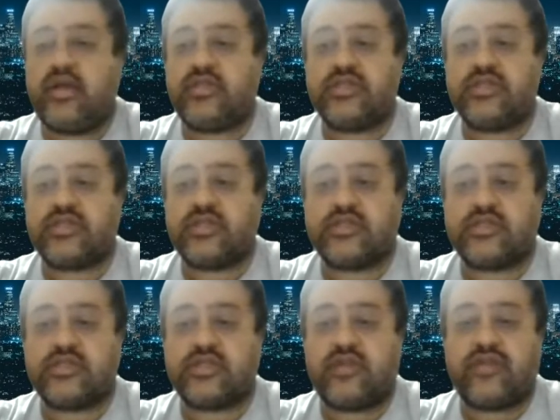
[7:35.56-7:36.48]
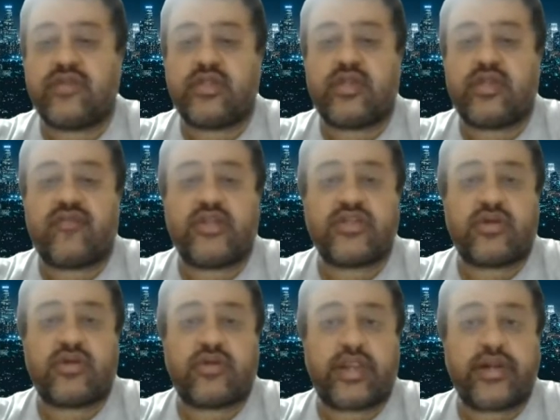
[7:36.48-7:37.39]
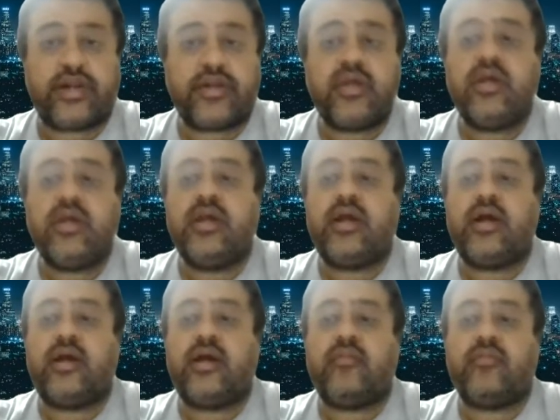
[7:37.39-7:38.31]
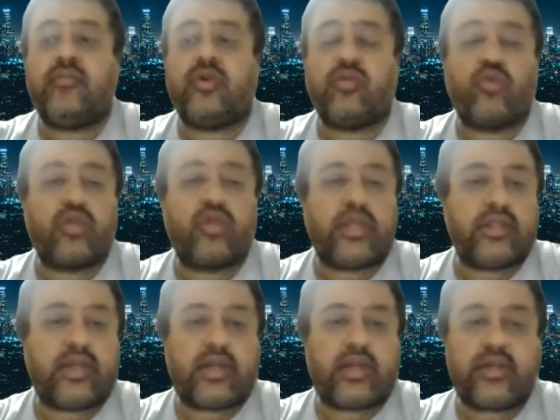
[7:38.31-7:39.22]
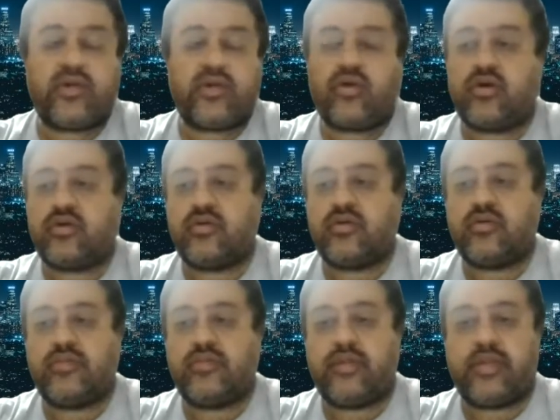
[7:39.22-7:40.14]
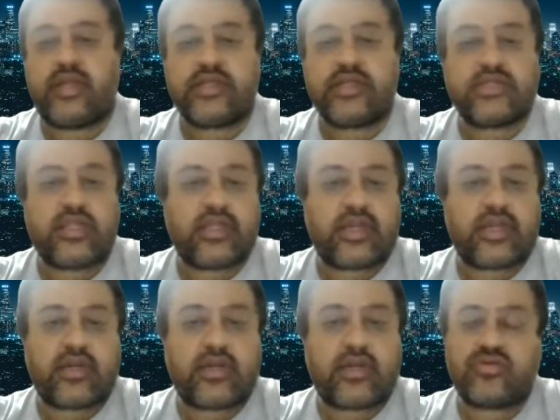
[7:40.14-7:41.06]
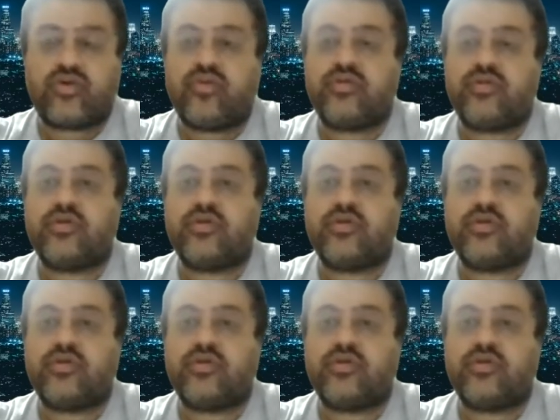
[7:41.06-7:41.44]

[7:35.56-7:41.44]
just consistent with the inflation rate, not more than that, not maybe less than that also.